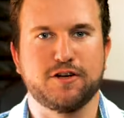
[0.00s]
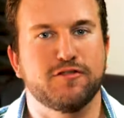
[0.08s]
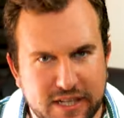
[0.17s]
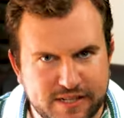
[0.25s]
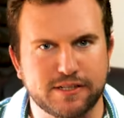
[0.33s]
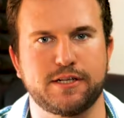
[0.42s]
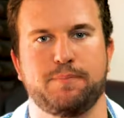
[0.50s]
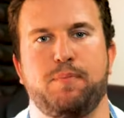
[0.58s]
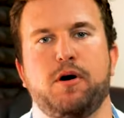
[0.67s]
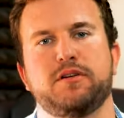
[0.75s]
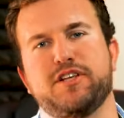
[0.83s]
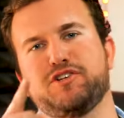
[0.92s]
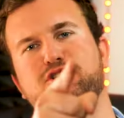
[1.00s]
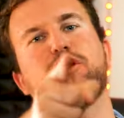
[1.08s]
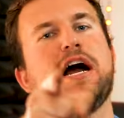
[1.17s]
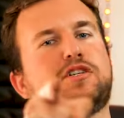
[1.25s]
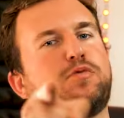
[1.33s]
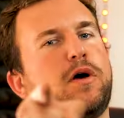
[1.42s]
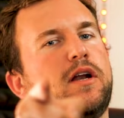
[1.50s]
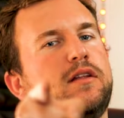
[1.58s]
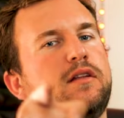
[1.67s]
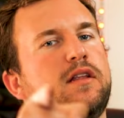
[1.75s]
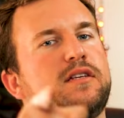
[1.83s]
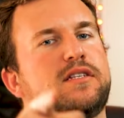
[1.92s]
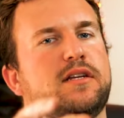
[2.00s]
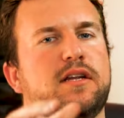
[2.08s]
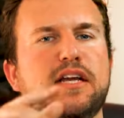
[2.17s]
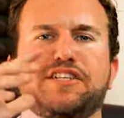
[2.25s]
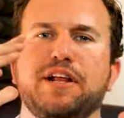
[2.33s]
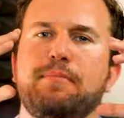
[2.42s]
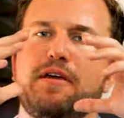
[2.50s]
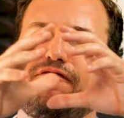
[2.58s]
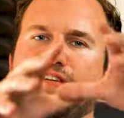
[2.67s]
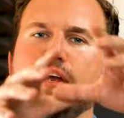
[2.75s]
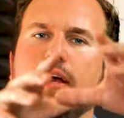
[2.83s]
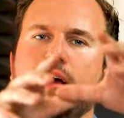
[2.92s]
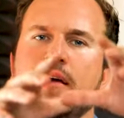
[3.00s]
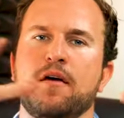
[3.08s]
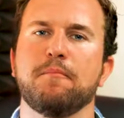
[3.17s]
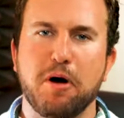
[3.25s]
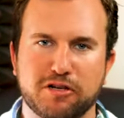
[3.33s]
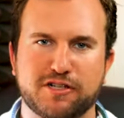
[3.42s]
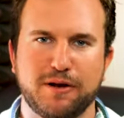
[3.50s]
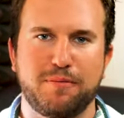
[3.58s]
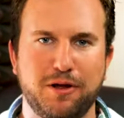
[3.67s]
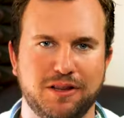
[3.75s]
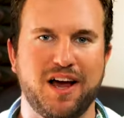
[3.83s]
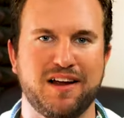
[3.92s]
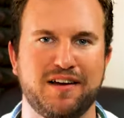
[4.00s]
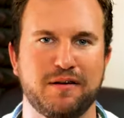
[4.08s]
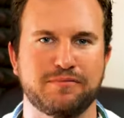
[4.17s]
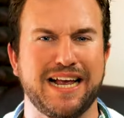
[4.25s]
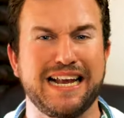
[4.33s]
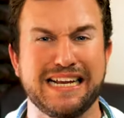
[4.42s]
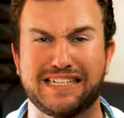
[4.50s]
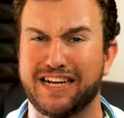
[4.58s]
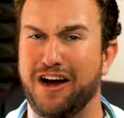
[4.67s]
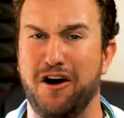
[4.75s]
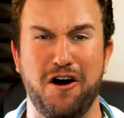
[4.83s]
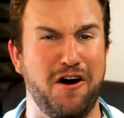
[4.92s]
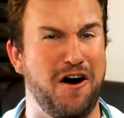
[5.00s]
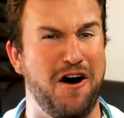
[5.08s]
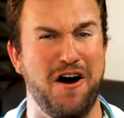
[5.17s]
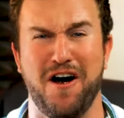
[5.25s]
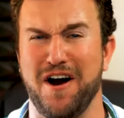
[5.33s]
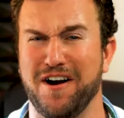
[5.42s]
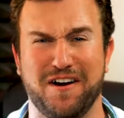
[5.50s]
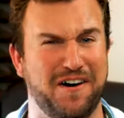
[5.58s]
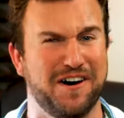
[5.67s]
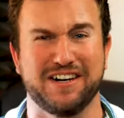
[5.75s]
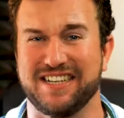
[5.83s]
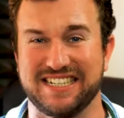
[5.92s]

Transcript: So this is the part that you guys wanted to listen. It's the Benfica possible lineups. And it's a hard, hard